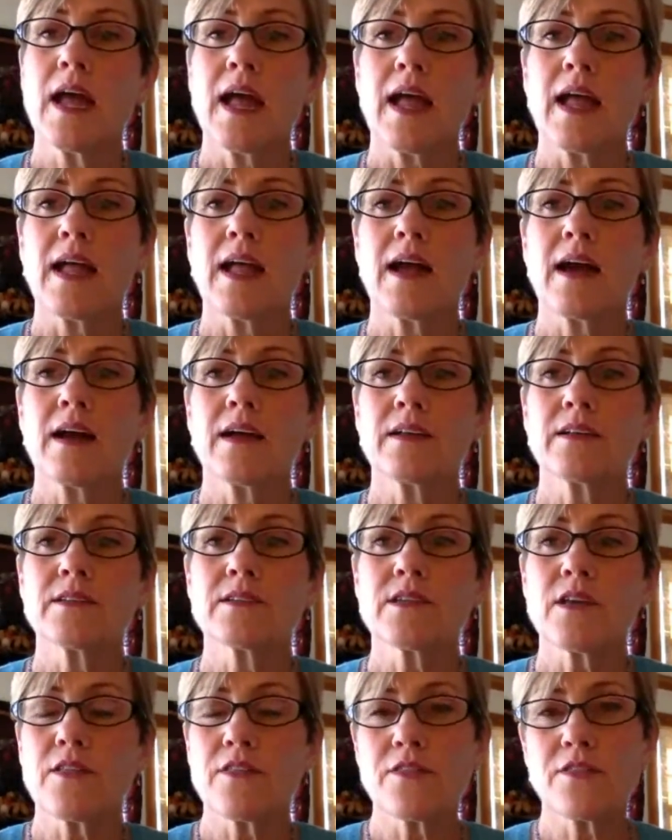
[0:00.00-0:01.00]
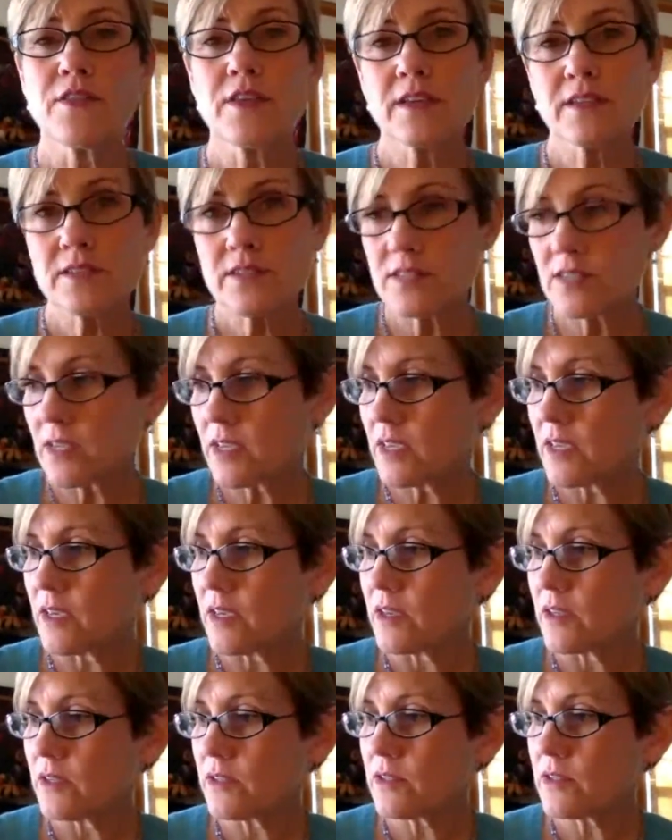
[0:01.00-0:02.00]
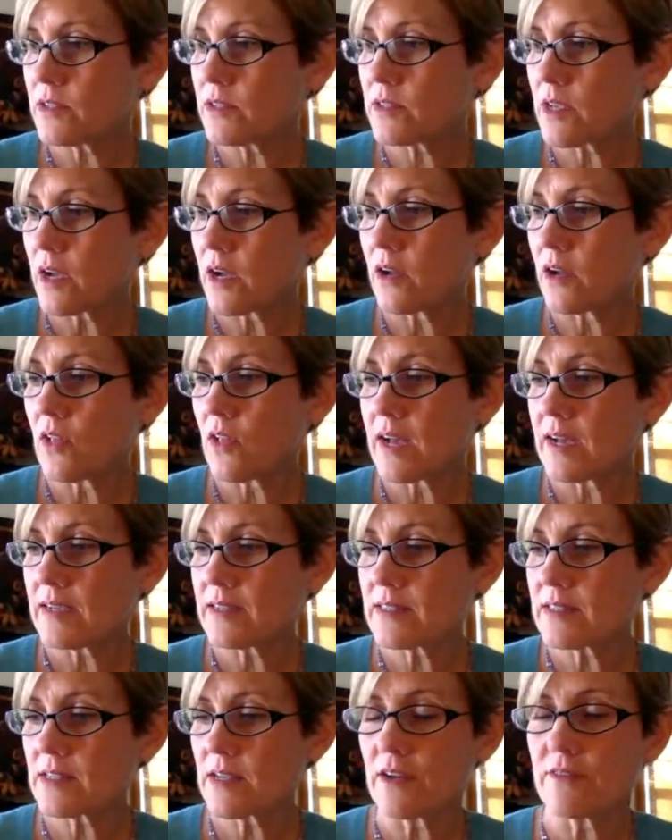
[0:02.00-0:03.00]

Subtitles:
And this is a glass of